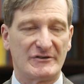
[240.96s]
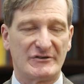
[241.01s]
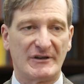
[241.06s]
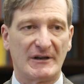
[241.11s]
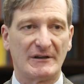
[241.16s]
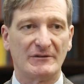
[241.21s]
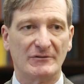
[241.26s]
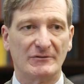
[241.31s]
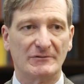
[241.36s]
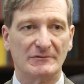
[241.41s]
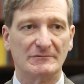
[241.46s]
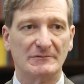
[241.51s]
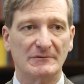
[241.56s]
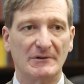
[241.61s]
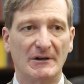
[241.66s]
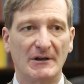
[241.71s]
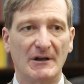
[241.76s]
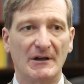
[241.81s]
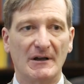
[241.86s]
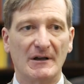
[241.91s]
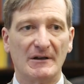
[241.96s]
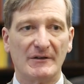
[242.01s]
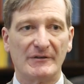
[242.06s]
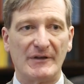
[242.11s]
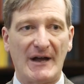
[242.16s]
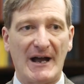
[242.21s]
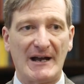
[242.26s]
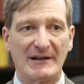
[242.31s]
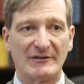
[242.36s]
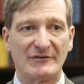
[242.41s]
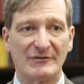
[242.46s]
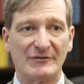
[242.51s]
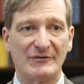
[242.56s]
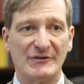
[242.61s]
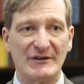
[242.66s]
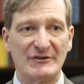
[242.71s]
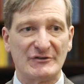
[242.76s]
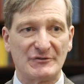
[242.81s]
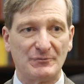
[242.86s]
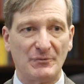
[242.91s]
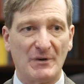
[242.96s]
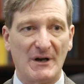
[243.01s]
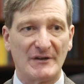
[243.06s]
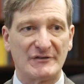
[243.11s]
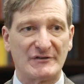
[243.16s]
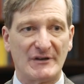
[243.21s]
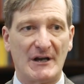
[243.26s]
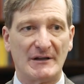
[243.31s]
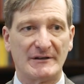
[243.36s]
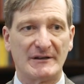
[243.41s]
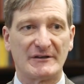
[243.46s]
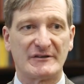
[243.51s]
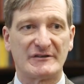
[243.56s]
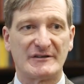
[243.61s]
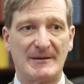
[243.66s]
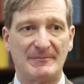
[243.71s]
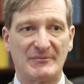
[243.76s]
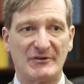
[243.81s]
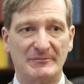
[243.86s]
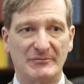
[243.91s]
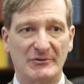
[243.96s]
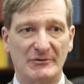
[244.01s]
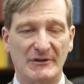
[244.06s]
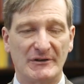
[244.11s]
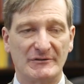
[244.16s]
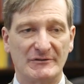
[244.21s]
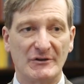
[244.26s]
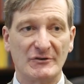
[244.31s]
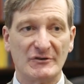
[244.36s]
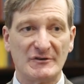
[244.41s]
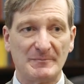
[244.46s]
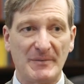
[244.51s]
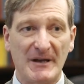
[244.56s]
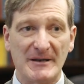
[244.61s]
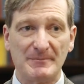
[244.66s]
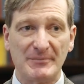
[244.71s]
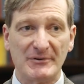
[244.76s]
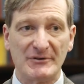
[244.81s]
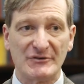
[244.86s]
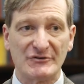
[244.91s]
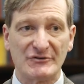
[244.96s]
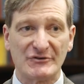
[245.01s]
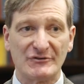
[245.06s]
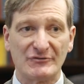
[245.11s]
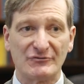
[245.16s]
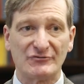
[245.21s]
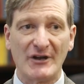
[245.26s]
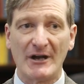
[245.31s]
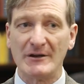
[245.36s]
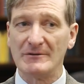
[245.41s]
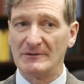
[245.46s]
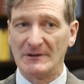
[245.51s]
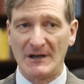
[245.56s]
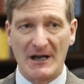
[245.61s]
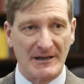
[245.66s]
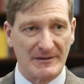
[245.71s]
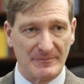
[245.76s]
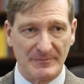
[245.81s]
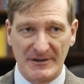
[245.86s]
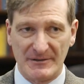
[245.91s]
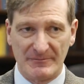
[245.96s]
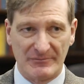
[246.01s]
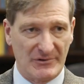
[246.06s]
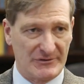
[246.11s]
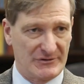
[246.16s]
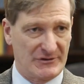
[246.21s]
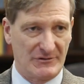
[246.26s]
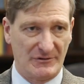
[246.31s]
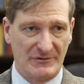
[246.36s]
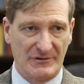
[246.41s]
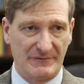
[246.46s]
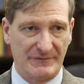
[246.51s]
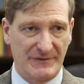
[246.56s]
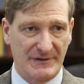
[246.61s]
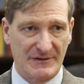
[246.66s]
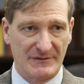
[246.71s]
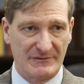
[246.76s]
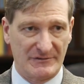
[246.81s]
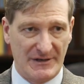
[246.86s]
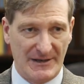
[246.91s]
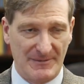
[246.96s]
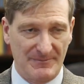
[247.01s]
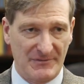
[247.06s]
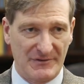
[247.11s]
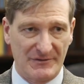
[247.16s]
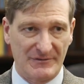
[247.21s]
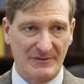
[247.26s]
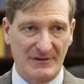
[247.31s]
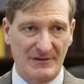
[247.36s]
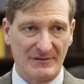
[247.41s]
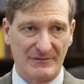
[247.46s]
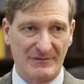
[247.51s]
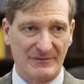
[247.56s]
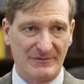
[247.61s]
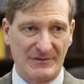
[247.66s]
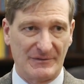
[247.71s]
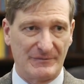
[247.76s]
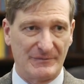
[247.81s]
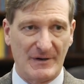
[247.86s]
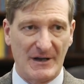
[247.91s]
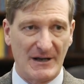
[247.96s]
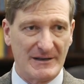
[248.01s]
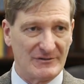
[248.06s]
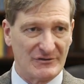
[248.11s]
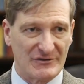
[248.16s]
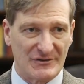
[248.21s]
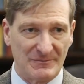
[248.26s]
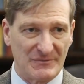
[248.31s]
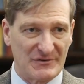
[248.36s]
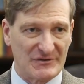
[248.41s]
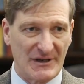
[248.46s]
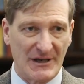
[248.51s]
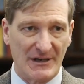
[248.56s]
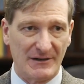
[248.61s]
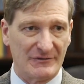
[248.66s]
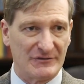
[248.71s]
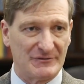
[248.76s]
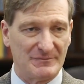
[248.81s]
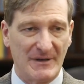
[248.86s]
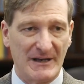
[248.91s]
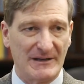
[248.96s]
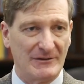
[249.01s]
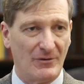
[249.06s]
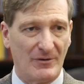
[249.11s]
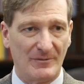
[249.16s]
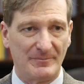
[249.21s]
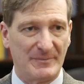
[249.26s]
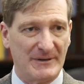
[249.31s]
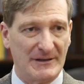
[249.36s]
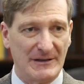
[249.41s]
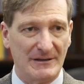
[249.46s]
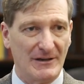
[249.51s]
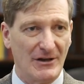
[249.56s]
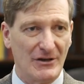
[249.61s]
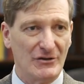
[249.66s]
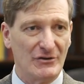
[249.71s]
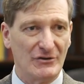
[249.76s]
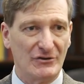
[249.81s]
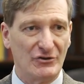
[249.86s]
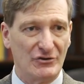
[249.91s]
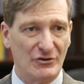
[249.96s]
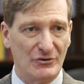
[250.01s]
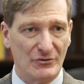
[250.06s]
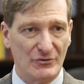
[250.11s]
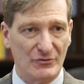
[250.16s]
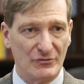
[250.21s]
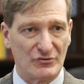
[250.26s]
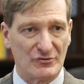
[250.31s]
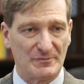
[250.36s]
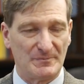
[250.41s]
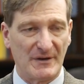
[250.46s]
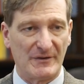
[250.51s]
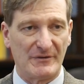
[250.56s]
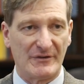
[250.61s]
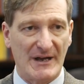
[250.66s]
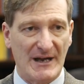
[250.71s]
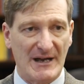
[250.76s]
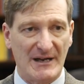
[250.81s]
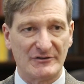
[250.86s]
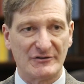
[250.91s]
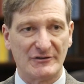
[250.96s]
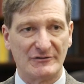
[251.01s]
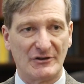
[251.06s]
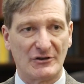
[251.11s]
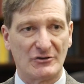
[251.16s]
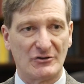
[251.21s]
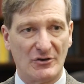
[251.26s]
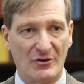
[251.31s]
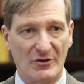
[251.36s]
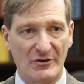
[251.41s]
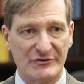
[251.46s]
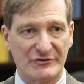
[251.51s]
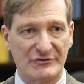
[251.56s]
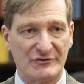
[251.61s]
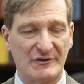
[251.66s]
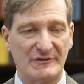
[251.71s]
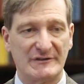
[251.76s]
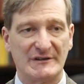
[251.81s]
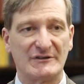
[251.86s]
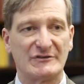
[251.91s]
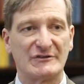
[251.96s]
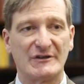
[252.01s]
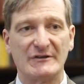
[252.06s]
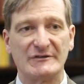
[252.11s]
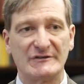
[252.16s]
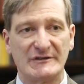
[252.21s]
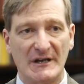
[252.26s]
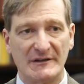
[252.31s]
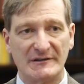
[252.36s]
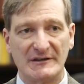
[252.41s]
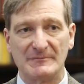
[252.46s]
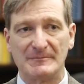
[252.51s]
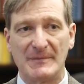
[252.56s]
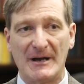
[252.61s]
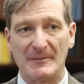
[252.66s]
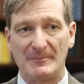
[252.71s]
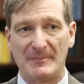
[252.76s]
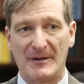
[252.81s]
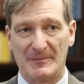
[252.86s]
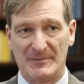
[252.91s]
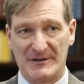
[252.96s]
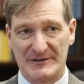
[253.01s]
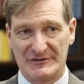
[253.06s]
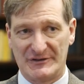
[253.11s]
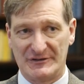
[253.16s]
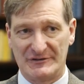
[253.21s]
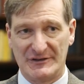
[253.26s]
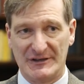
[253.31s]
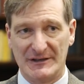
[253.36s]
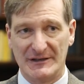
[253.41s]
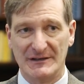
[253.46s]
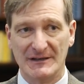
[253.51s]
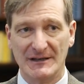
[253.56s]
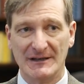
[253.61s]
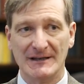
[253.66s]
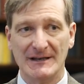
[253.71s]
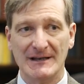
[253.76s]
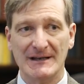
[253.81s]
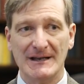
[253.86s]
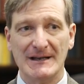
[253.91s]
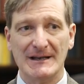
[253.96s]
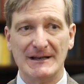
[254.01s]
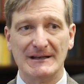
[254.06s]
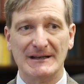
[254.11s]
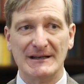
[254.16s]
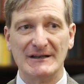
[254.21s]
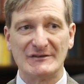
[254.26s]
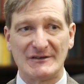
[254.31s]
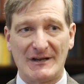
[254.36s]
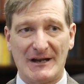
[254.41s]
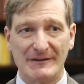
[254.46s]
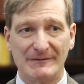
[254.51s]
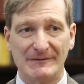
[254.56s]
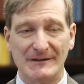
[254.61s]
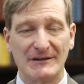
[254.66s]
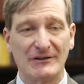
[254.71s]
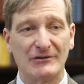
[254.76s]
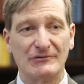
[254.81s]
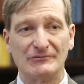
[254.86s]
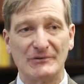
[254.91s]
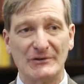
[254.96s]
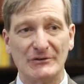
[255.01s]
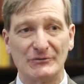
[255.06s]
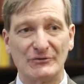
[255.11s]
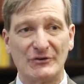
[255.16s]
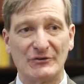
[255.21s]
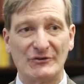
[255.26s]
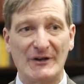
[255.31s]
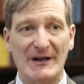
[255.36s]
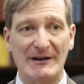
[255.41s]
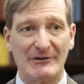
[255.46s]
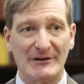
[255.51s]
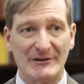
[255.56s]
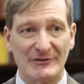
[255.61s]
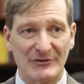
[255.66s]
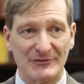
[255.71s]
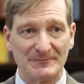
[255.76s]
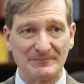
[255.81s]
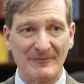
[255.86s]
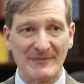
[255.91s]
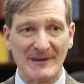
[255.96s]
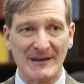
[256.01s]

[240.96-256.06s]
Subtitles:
signal that this was unacceptable. And newspapers don't like being prosecuted for contempt. The fines themselves may not be huge, but that and the costs and the associated bad publicity is, I think, a real deterrent.